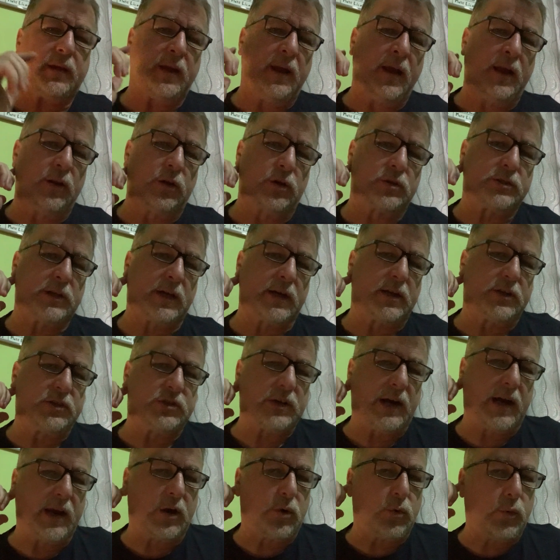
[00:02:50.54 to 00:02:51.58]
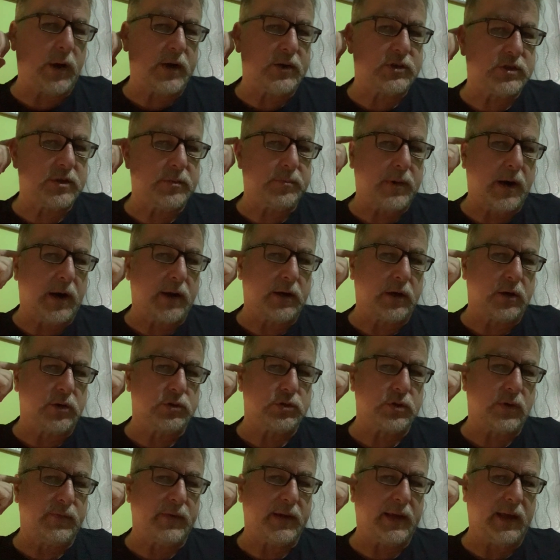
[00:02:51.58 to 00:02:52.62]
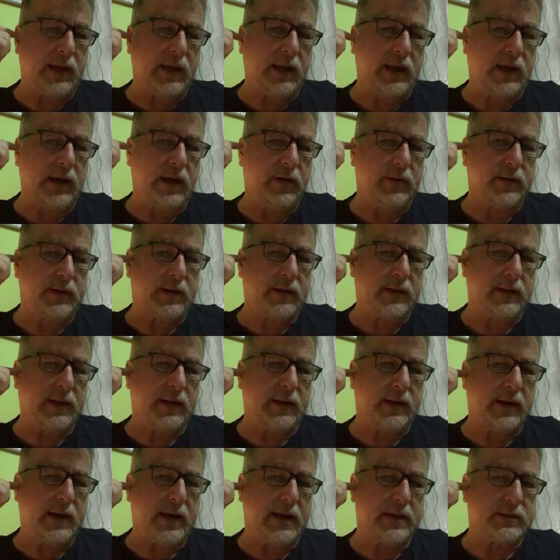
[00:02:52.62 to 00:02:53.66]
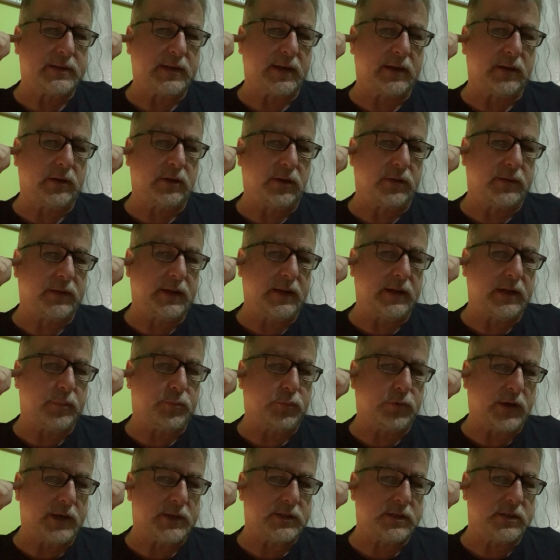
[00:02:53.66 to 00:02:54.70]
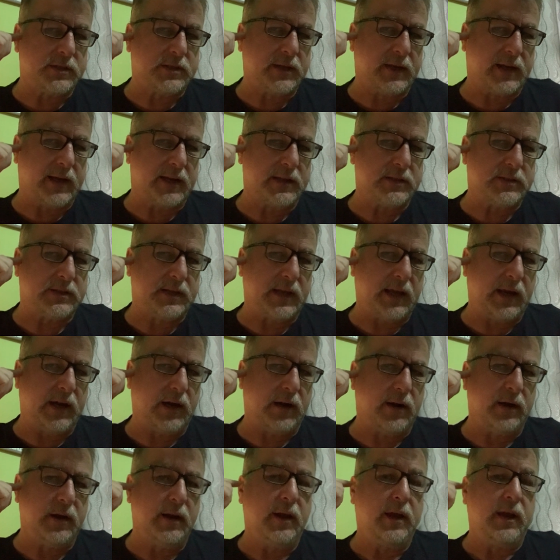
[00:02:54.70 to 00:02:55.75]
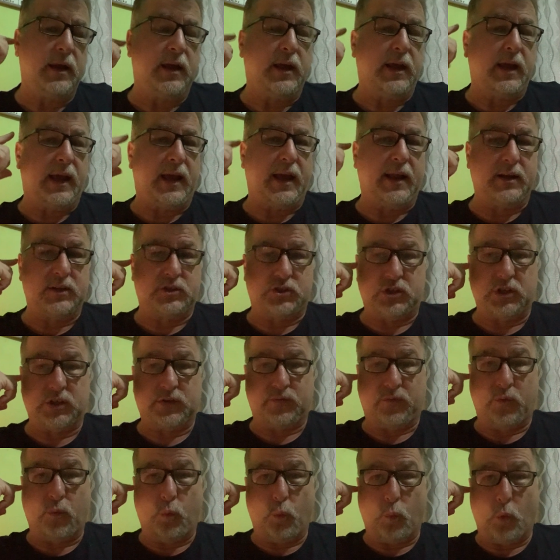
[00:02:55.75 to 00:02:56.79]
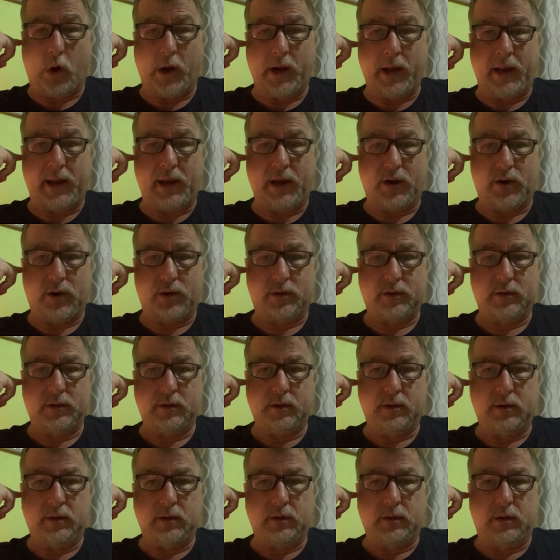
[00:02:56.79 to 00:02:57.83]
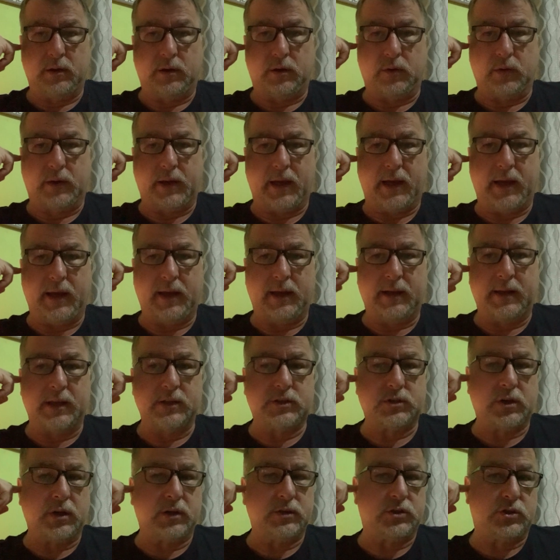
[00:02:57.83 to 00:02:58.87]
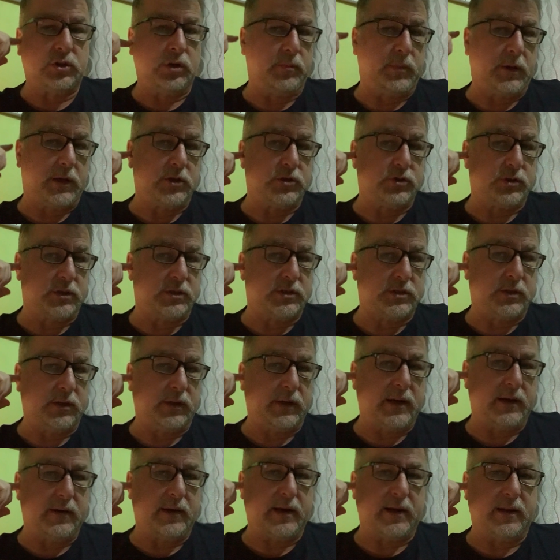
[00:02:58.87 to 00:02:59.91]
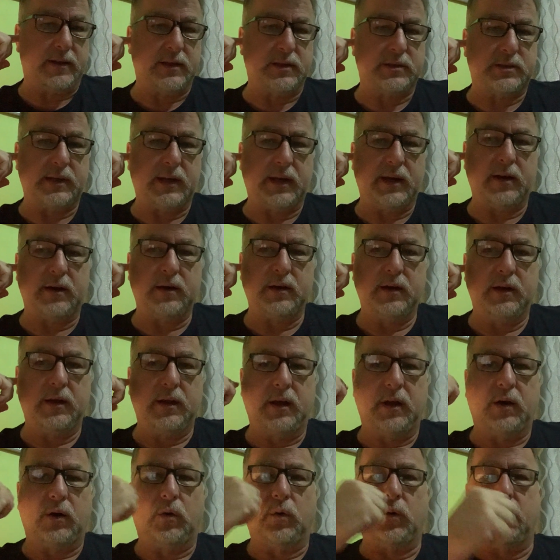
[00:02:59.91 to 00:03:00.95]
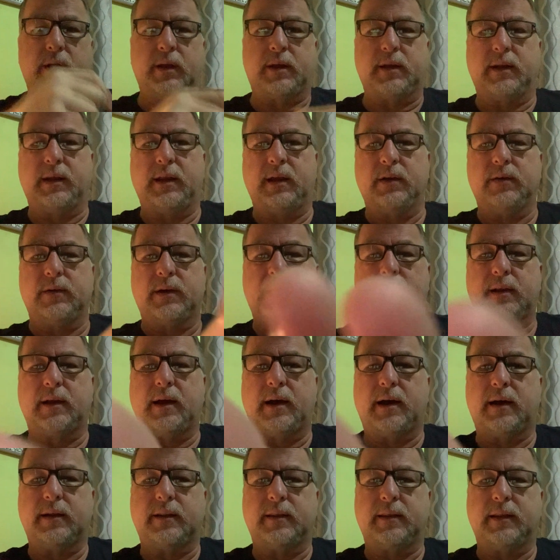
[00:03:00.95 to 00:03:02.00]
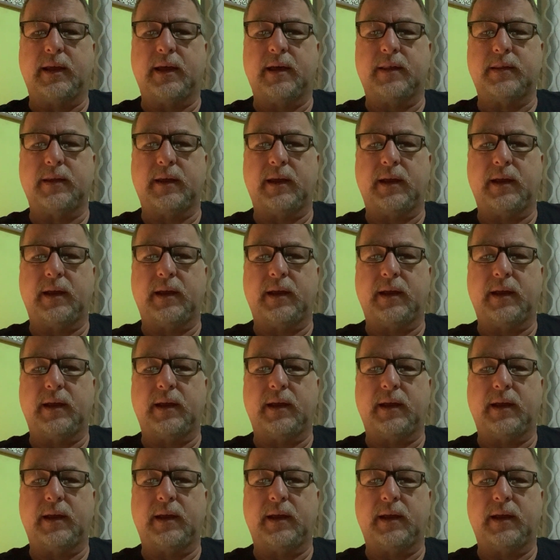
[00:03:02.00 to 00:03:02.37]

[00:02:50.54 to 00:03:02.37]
It looks like a giant question mark. It goes over your ear, and then it has like a little thing that presses against here, and it's just for one ear. Okay, and that's good too, because you can still hear out of this ear, or you can hear out of the other